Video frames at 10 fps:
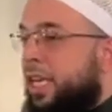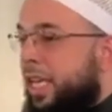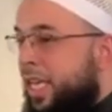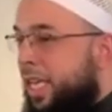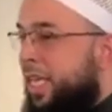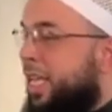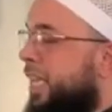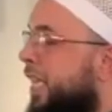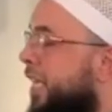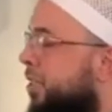he
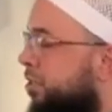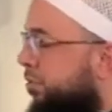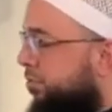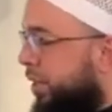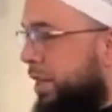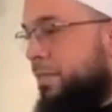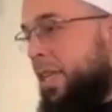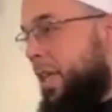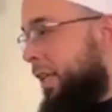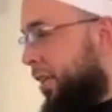is free of
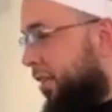need.